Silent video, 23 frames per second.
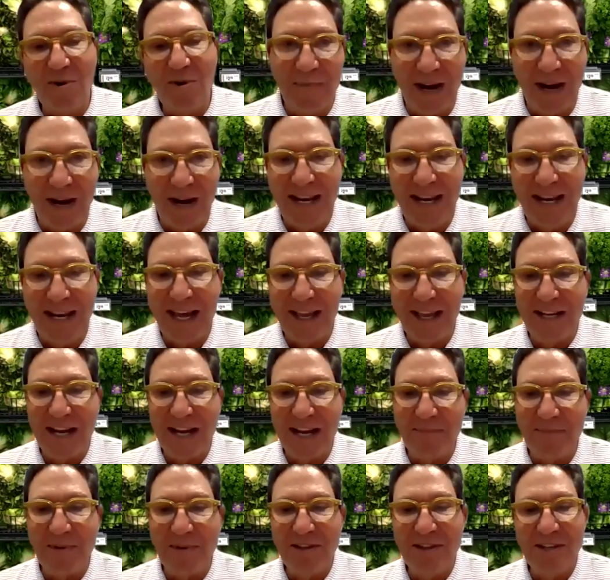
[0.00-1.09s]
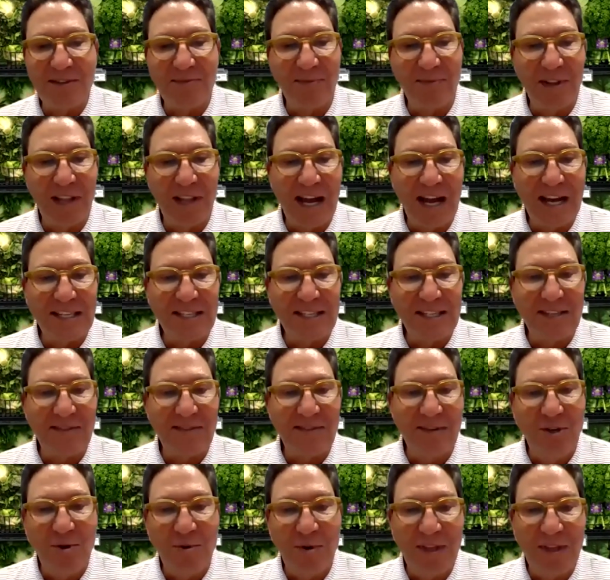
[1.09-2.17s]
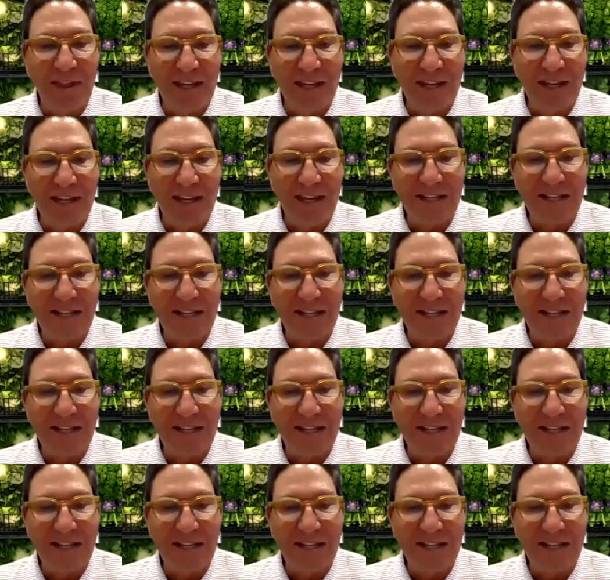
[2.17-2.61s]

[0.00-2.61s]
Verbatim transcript: And my dad adopted this philosophy of doing things